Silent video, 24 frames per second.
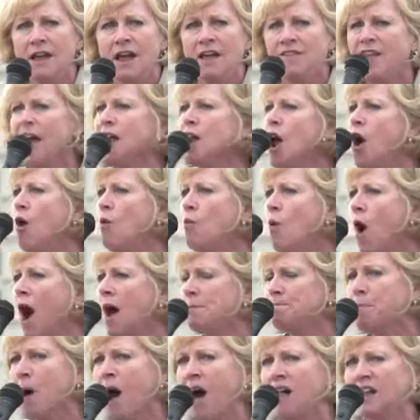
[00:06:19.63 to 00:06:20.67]
They don't
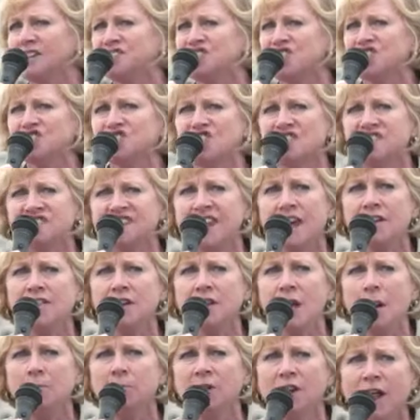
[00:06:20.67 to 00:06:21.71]
want politicians
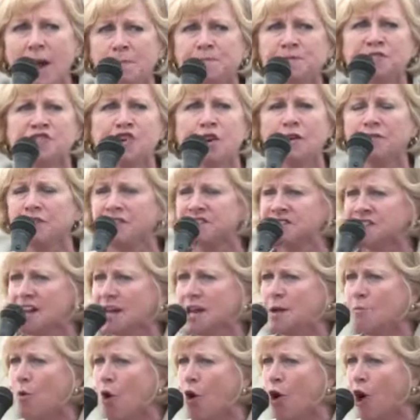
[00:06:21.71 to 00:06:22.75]
giving them lip service
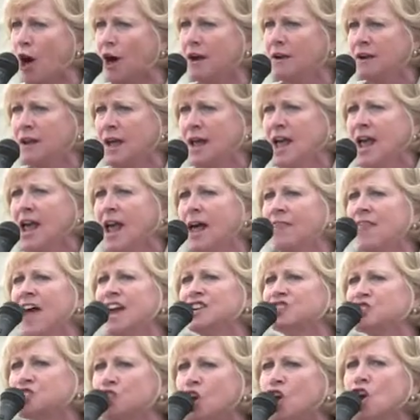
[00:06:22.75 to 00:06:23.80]
anymore, and
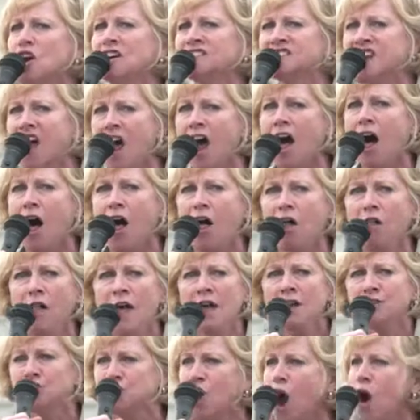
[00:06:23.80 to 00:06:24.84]
they sure as hell
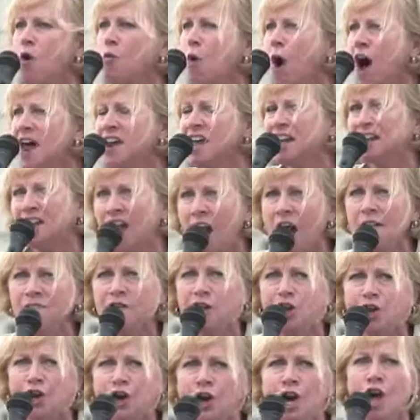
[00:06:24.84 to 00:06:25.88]
don't want a
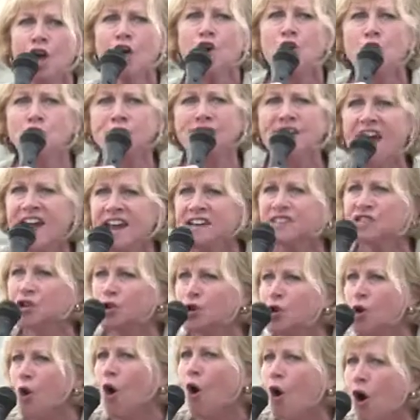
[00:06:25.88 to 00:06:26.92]
governor who takes
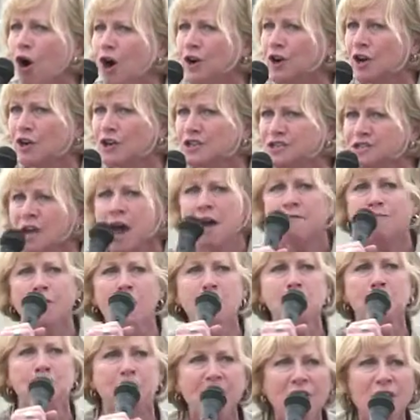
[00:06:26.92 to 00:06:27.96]
her orders
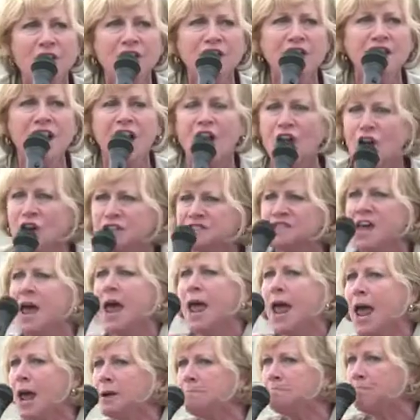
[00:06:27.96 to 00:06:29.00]
from billionaires
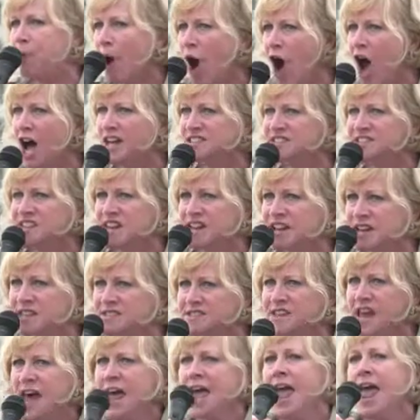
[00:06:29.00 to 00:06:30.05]
and
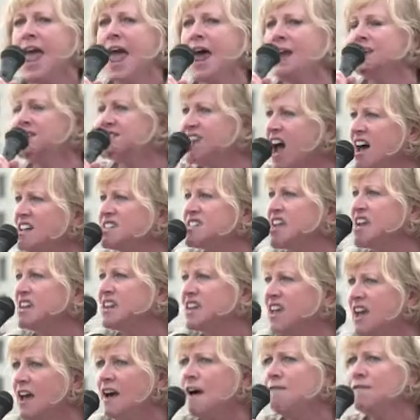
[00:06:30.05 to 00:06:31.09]
bosses and
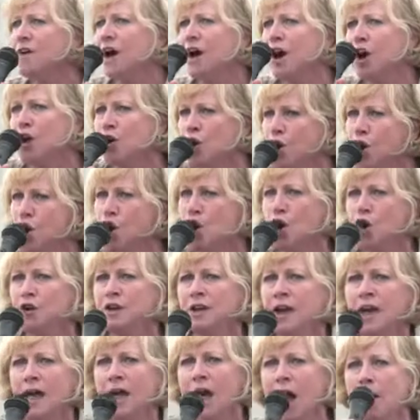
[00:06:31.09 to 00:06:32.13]
doesn't give a hoot
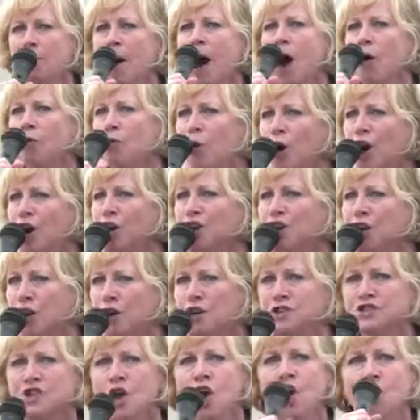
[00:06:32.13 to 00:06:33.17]
about
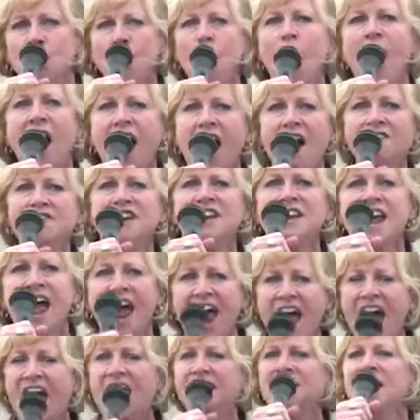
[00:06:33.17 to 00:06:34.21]
workers who haven't
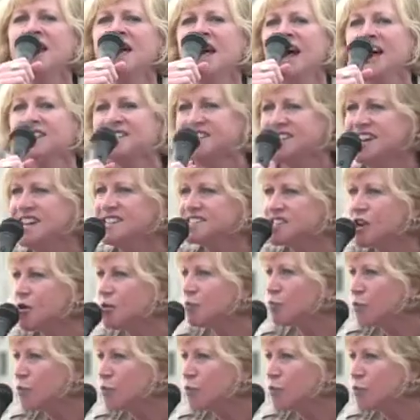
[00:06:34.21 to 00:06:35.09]
had a decent